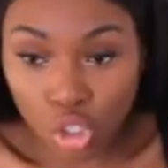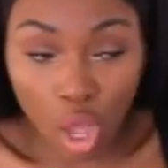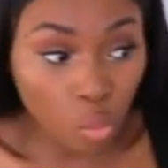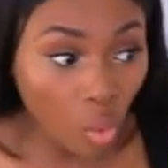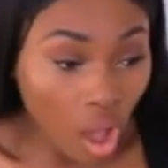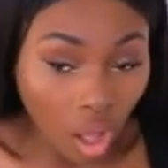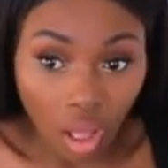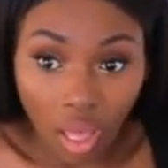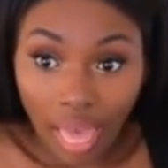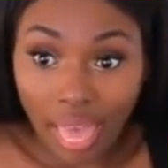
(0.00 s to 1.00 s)
You know
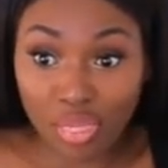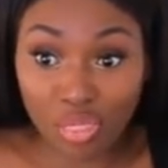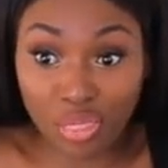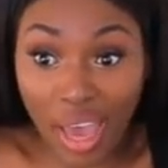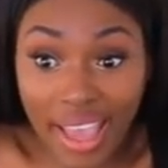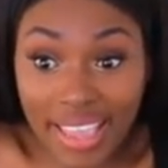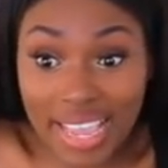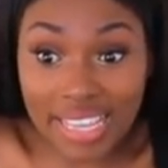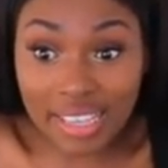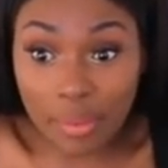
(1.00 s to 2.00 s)
what? That
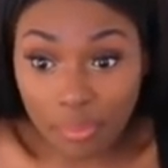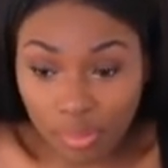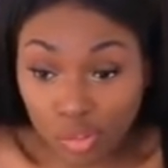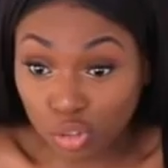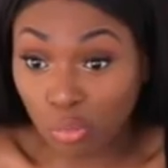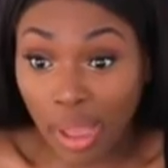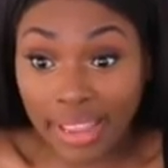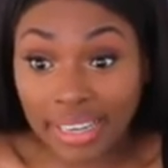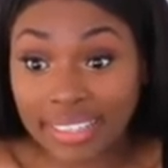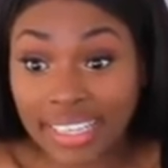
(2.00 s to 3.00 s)
is isn't.
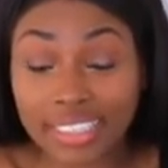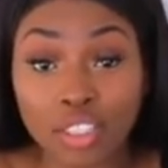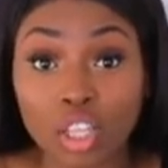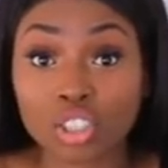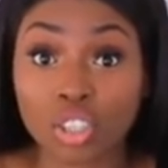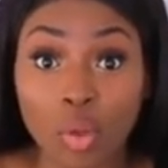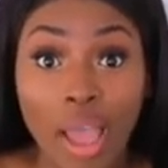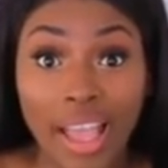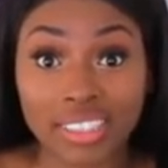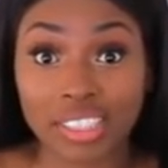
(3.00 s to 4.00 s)
my knees are so
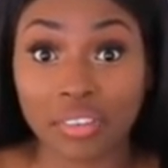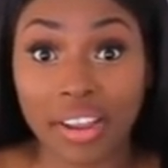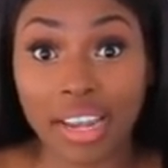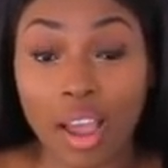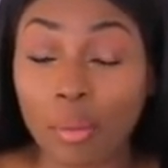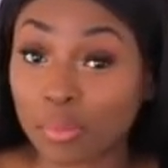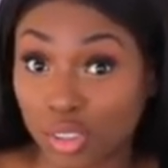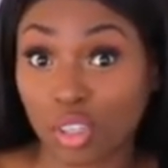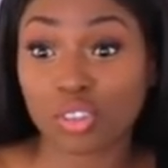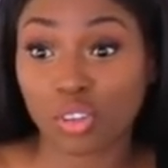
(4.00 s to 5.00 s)
ashy right now, I'm
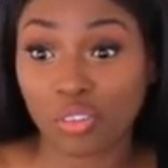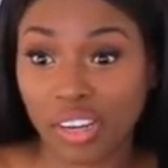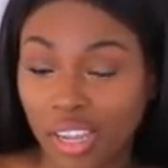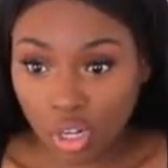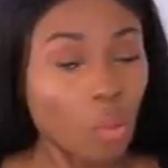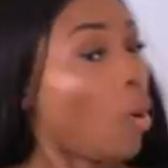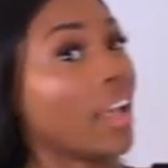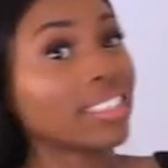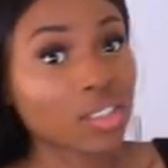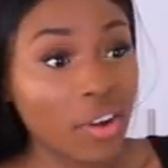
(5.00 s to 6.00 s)
so sorry. You know
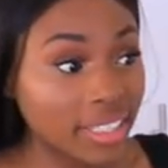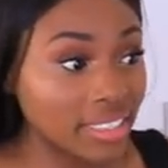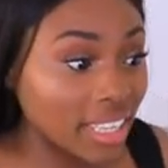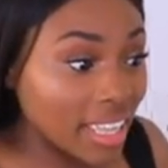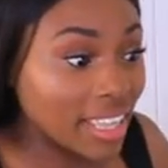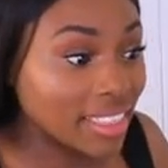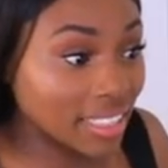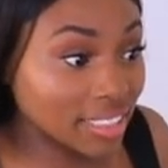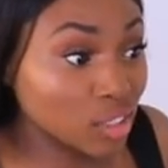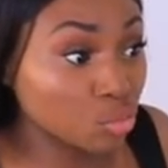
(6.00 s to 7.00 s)
what, it's crazy.
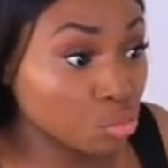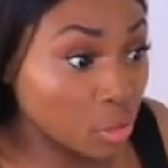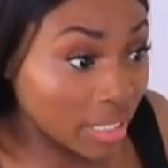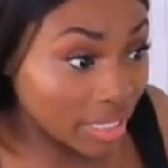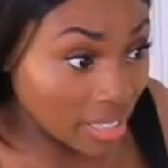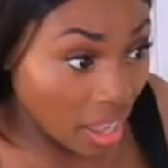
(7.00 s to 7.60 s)
This is really